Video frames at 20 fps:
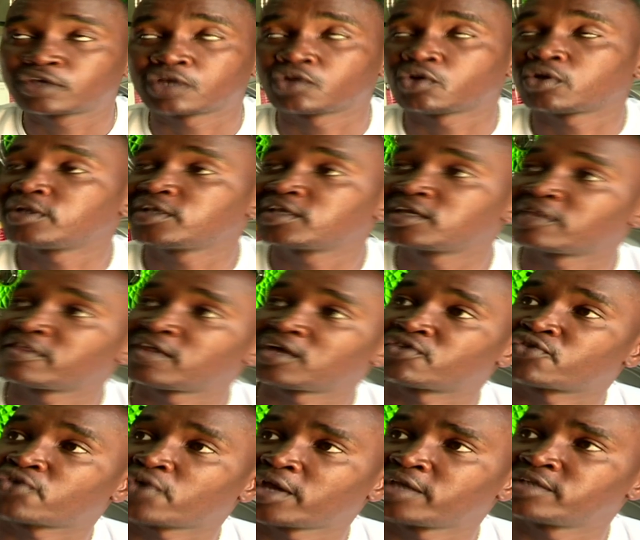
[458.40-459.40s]
you can only get
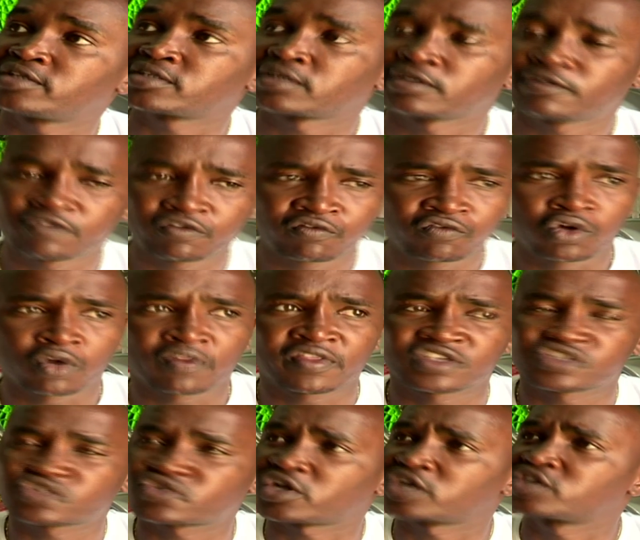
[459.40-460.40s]
that right if you've
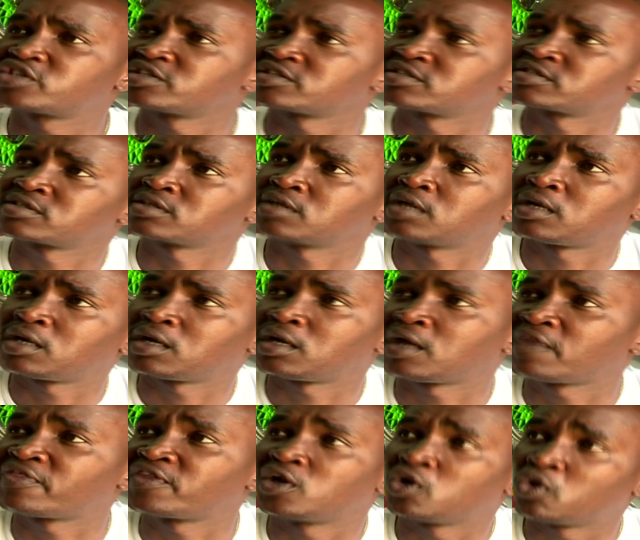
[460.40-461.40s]
got the structures
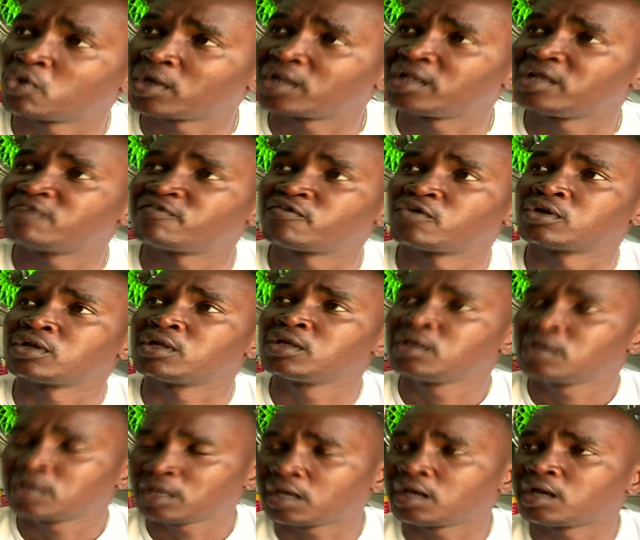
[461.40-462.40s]
uh, at the lower level
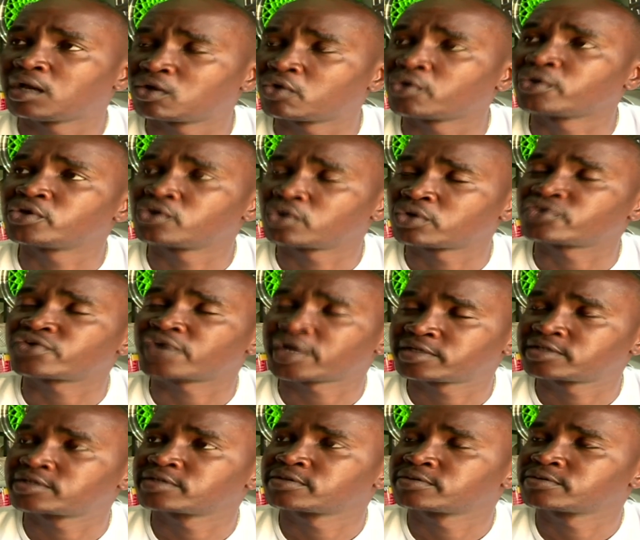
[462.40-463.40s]
uh, going on
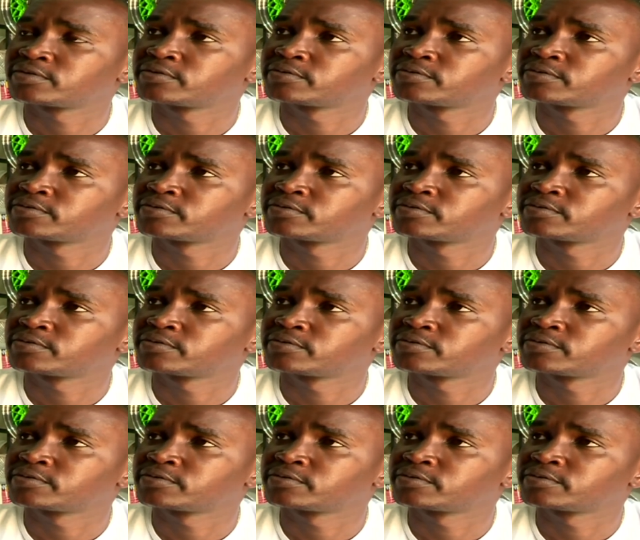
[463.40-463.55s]
right.